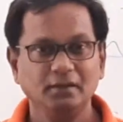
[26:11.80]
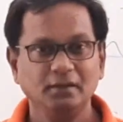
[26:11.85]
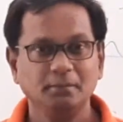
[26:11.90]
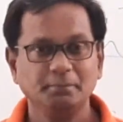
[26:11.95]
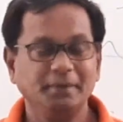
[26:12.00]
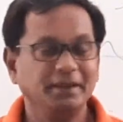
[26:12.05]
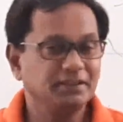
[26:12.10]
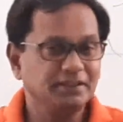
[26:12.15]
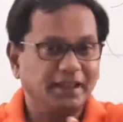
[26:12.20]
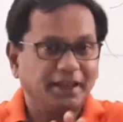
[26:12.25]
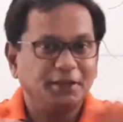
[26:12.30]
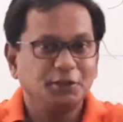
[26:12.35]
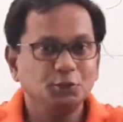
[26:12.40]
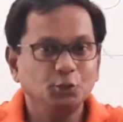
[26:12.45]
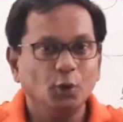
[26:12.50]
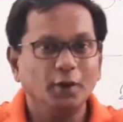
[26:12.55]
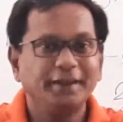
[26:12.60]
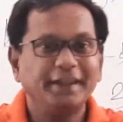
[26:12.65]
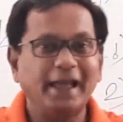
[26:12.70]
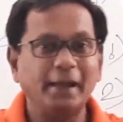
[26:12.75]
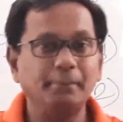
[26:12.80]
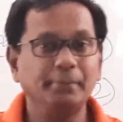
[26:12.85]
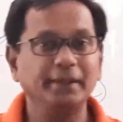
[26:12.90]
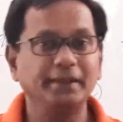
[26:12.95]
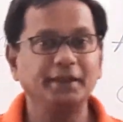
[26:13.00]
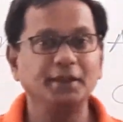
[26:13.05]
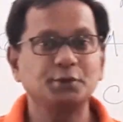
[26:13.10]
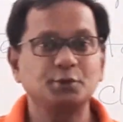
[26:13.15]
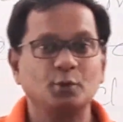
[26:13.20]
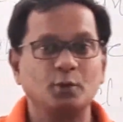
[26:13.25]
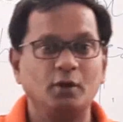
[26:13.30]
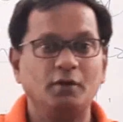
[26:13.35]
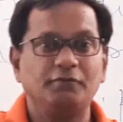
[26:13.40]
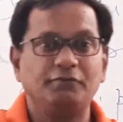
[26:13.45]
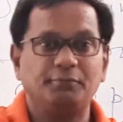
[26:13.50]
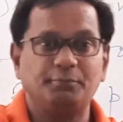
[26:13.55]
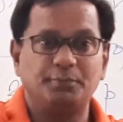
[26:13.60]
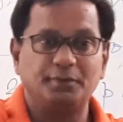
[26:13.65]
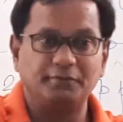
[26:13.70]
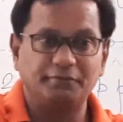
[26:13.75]
There is no any application
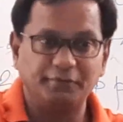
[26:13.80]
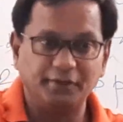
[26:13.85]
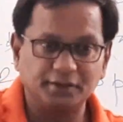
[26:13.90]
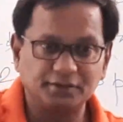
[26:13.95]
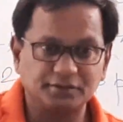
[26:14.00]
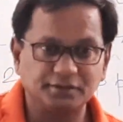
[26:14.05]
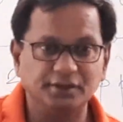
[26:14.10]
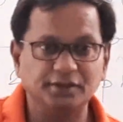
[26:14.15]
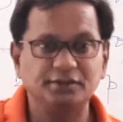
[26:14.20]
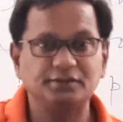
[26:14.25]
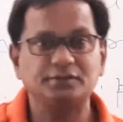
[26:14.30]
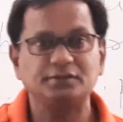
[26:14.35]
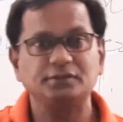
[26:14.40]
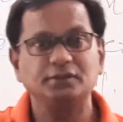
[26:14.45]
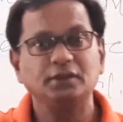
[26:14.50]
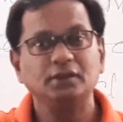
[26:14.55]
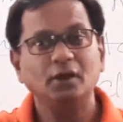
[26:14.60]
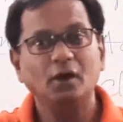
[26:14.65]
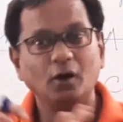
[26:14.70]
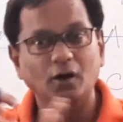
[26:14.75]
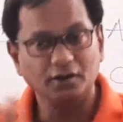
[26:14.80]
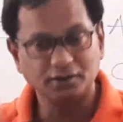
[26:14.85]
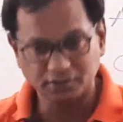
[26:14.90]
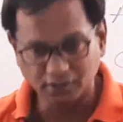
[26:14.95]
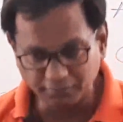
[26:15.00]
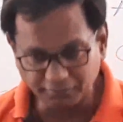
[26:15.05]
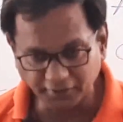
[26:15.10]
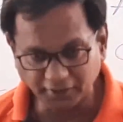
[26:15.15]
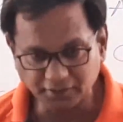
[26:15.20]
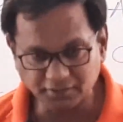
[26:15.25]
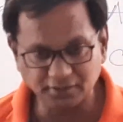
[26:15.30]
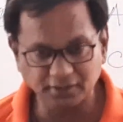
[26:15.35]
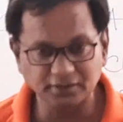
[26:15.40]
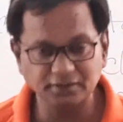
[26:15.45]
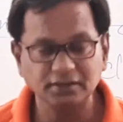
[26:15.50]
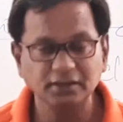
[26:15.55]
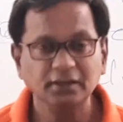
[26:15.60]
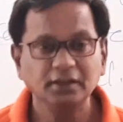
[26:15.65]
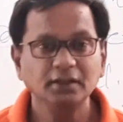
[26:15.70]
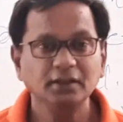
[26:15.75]
of prefixes or suffixes,
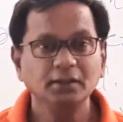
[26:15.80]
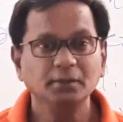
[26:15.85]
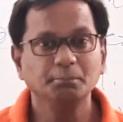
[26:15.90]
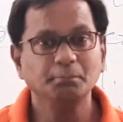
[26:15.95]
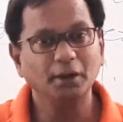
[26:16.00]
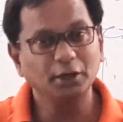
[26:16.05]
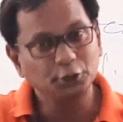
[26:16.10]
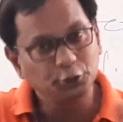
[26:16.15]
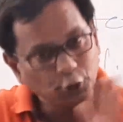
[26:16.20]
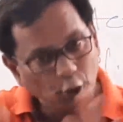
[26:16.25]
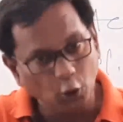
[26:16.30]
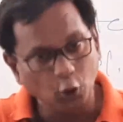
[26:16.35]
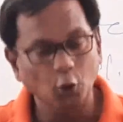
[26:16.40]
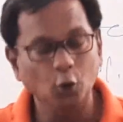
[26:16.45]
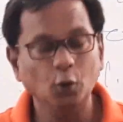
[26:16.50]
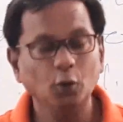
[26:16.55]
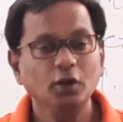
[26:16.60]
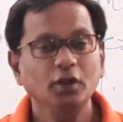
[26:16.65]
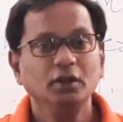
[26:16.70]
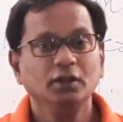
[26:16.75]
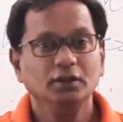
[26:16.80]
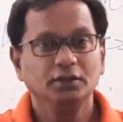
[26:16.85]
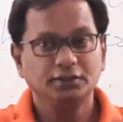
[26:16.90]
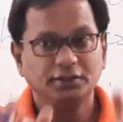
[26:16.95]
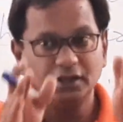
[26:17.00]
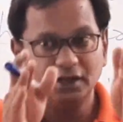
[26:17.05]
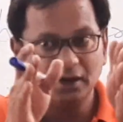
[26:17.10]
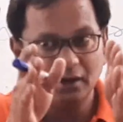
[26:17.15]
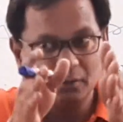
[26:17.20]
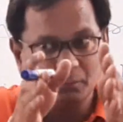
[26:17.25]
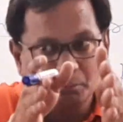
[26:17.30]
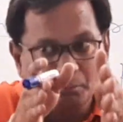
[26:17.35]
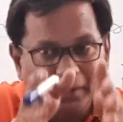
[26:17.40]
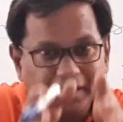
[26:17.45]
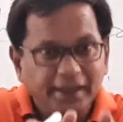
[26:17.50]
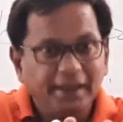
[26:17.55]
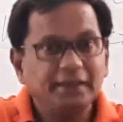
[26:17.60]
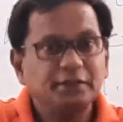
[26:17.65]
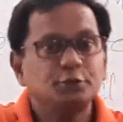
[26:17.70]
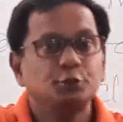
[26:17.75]
but though the
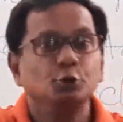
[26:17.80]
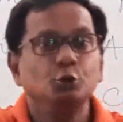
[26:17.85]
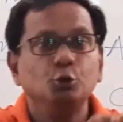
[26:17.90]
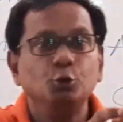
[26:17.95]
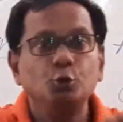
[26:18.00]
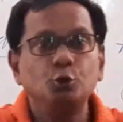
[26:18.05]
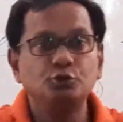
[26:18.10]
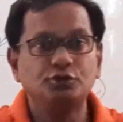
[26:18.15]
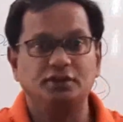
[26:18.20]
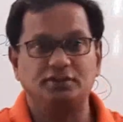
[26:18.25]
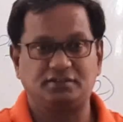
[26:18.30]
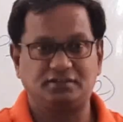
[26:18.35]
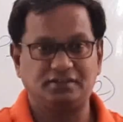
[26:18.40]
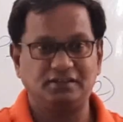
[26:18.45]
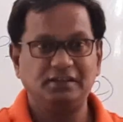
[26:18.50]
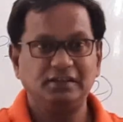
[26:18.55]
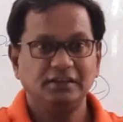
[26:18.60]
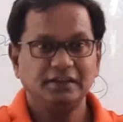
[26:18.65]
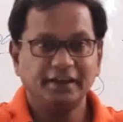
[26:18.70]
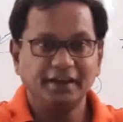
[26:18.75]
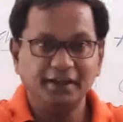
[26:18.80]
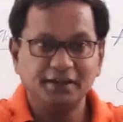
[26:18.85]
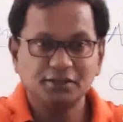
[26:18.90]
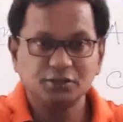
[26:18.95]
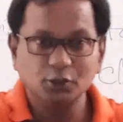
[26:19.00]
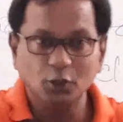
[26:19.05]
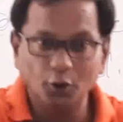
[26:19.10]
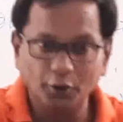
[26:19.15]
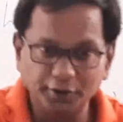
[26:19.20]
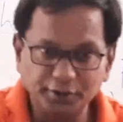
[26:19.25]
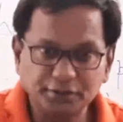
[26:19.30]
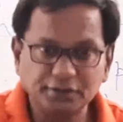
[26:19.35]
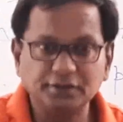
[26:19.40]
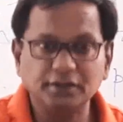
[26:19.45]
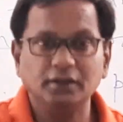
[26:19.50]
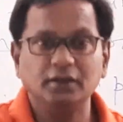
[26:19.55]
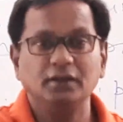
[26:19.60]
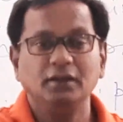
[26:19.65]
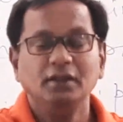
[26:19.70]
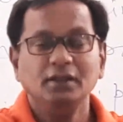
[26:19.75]
base loses its
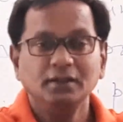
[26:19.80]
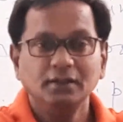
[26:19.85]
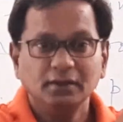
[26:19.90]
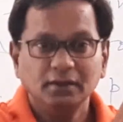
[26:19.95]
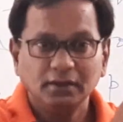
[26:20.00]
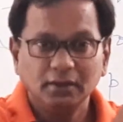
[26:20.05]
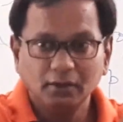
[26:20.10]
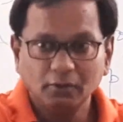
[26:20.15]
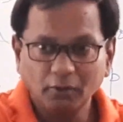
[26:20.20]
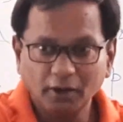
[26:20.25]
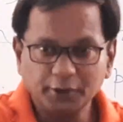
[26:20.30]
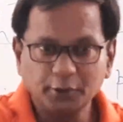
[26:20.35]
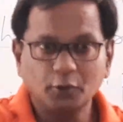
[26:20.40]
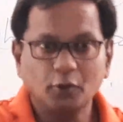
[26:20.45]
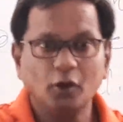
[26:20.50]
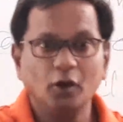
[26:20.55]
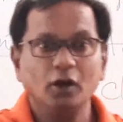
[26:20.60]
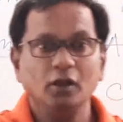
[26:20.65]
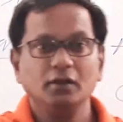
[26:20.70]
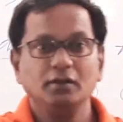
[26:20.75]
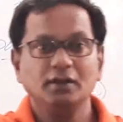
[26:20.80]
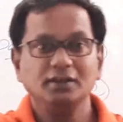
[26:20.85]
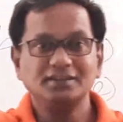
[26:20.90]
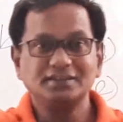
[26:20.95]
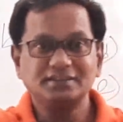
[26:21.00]
original, what you call